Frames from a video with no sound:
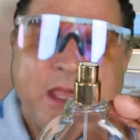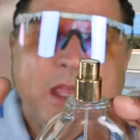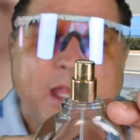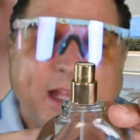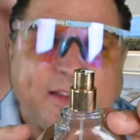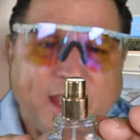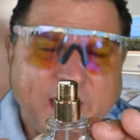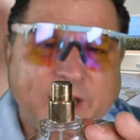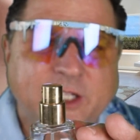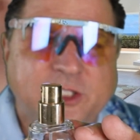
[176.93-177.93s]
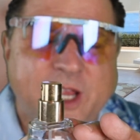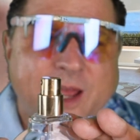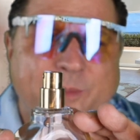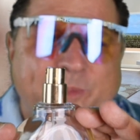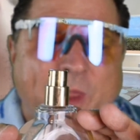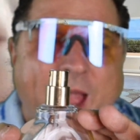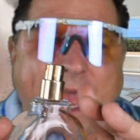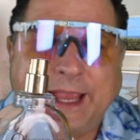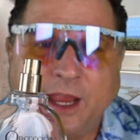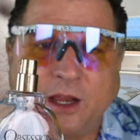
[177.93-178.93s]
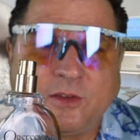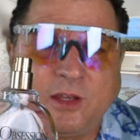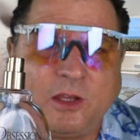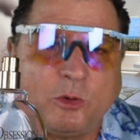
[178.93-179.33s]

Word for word: It's a hidden gem. I guarantee you,